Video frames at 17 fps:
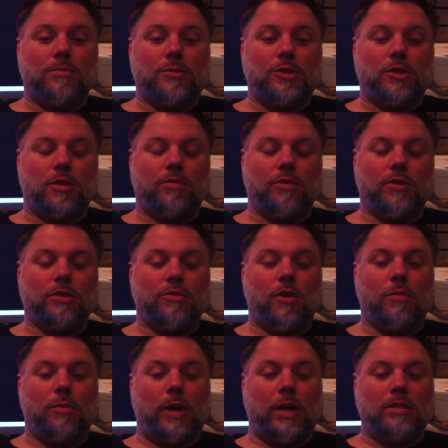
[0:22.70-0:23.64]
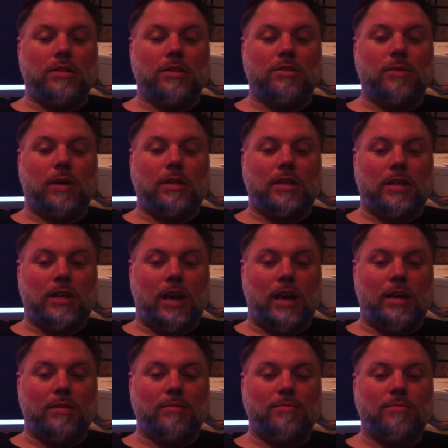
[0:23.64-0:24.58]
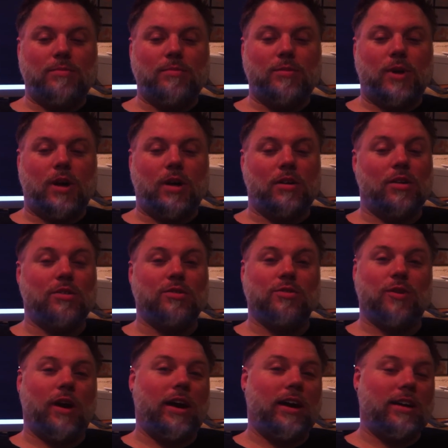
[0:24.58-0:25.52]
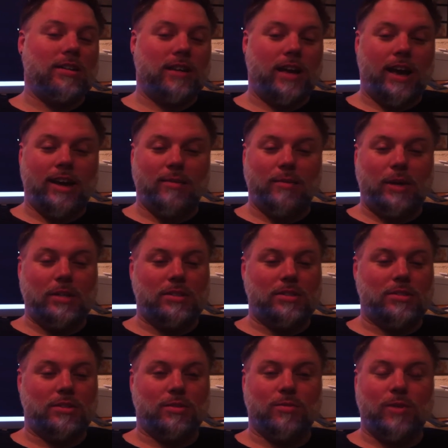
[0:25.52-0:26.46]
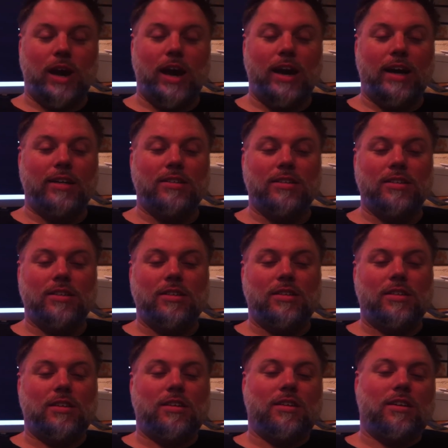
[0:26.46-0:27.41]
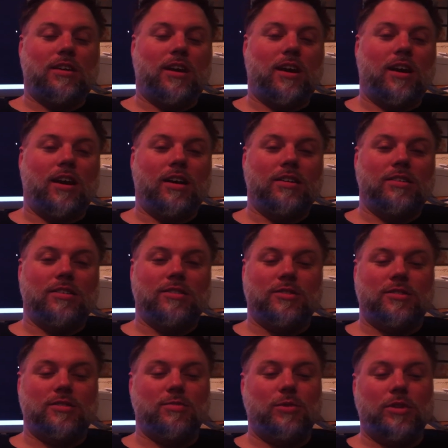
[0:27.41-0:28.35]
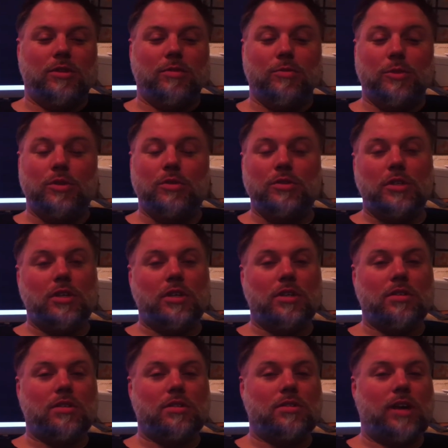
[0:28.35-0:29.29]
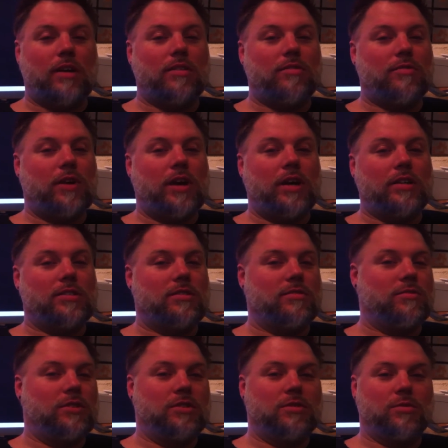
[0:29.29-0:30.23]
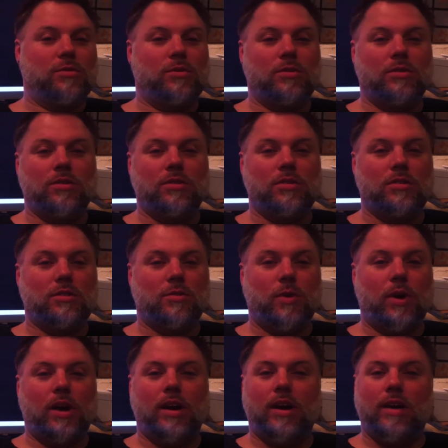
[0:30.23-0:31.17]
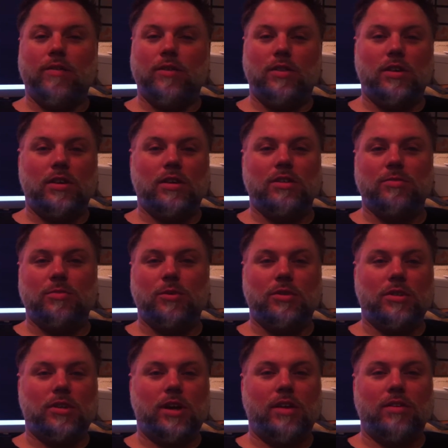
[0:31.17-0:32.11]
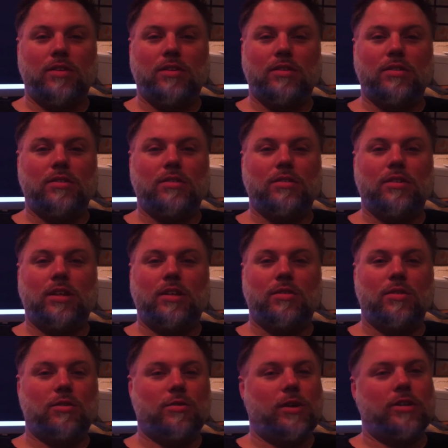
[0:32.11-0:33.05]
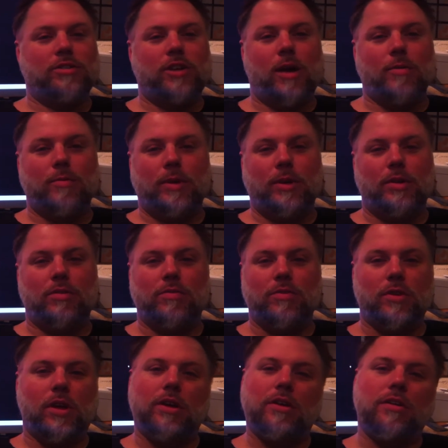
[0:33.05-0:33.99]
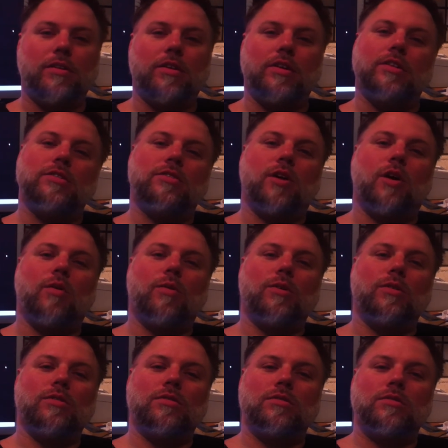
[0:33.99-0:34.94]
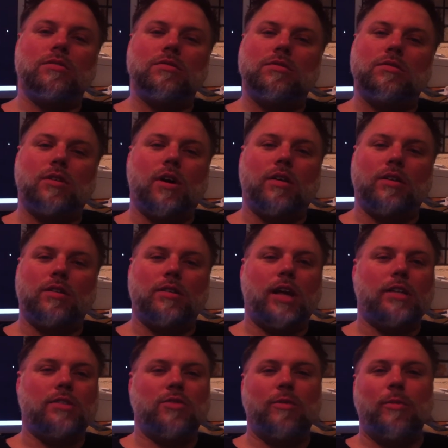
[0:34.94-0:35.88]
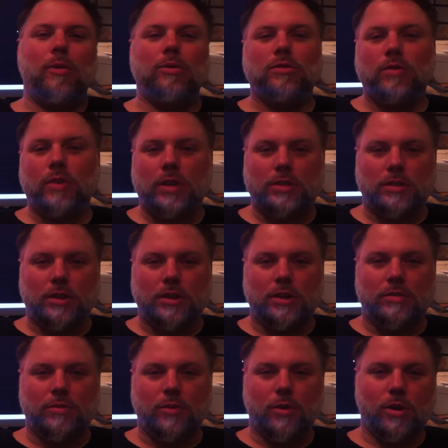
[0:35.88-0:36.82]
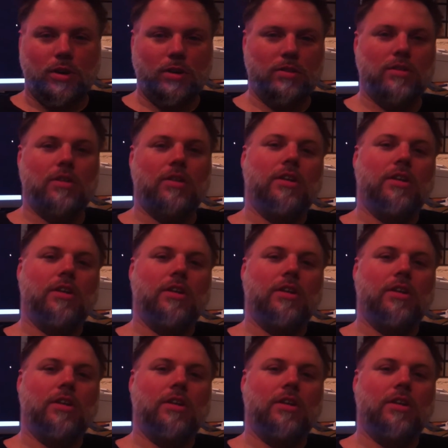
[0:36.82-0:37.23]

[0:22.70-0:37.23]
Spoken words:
So first of all, basics about the game. Looks great. The animations are rad. There's with the music, the sound effects, the visual, the way everything is put together, they do a great job of making you feel like you're in Star Wars. So I think that's what most of us are here for.